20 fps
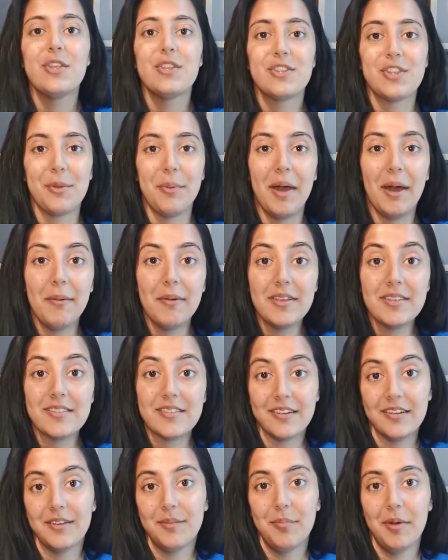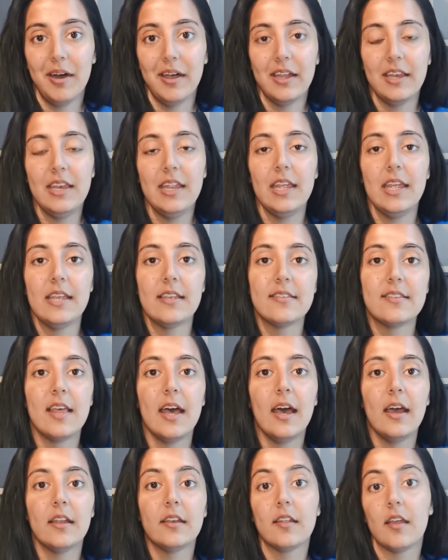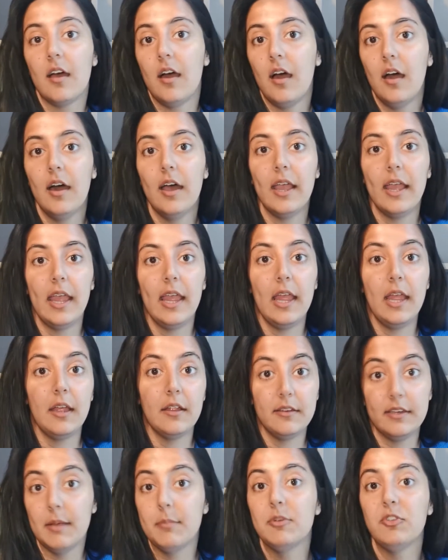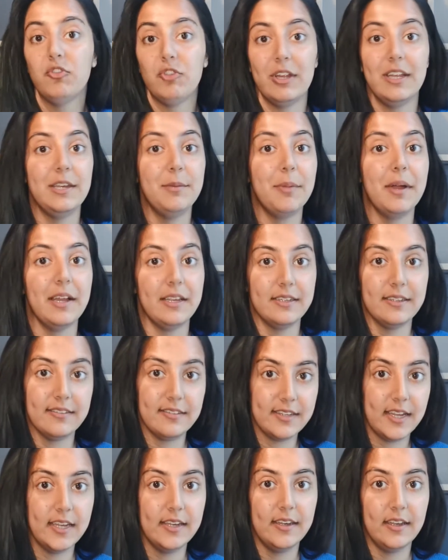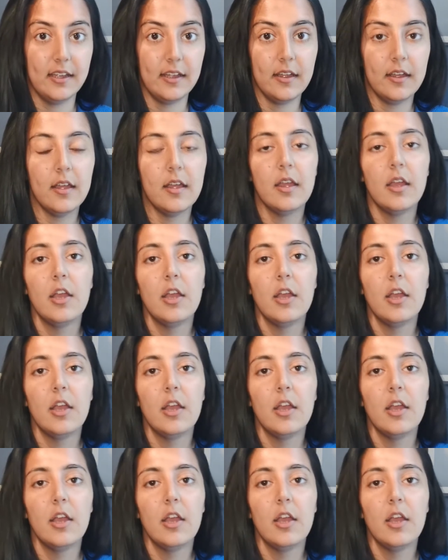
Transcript: So how I started mine is that I demonstrated my understanding.